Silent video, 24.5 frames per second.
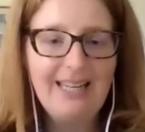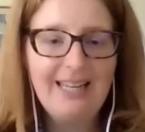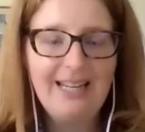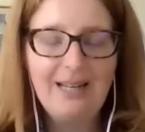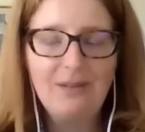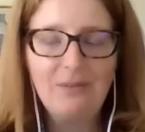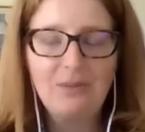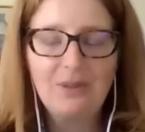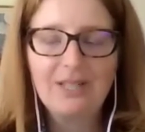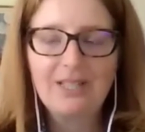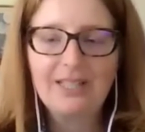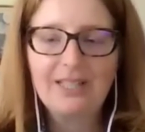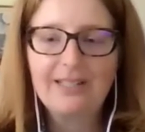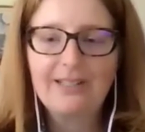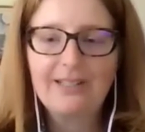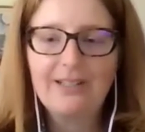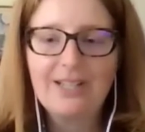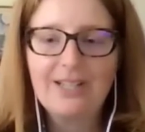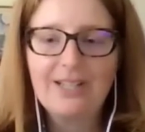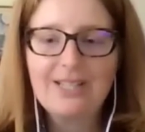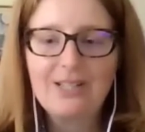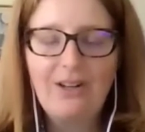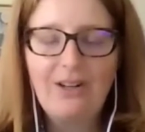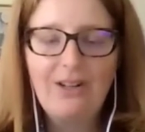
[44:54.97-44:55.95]
And I work
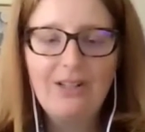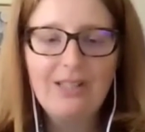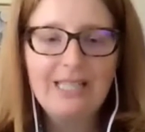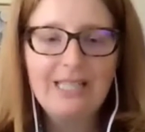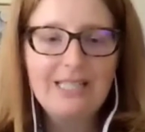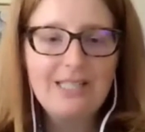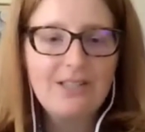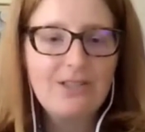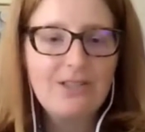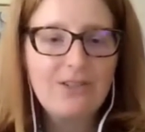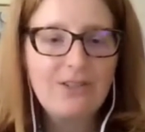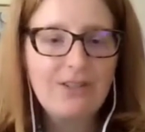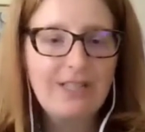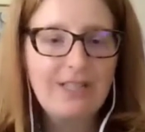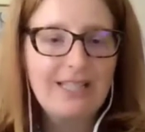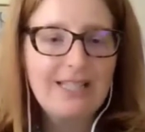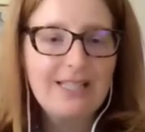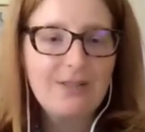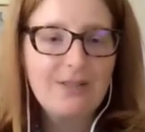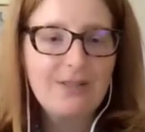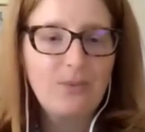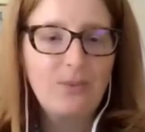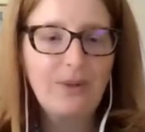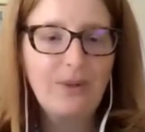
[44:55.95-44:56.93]
across all
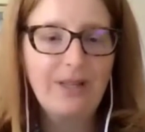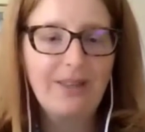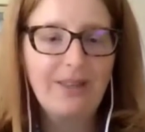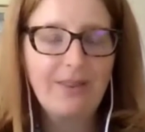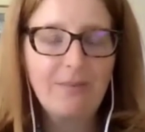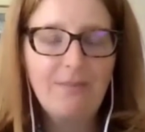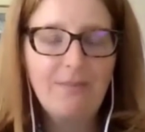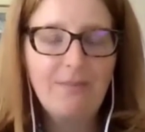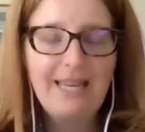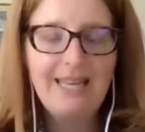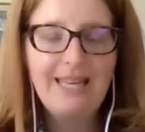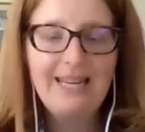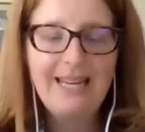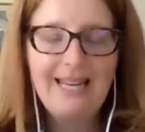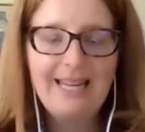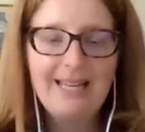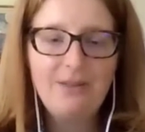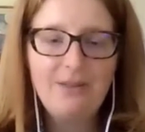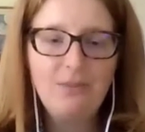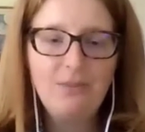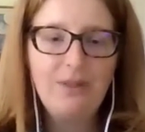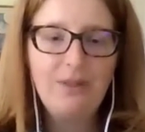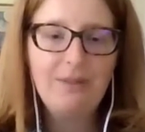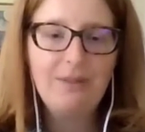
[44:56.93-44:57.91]
industries with men
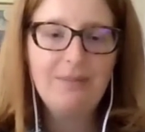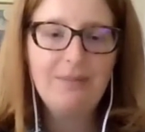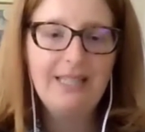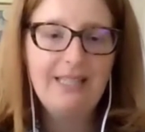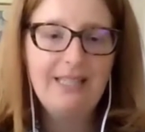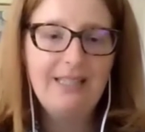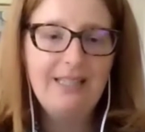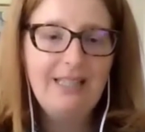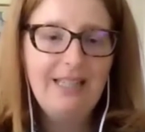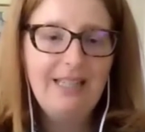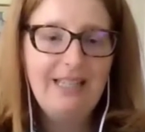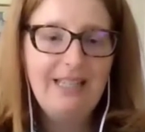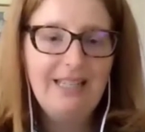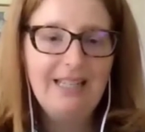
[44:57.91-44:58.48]
and women.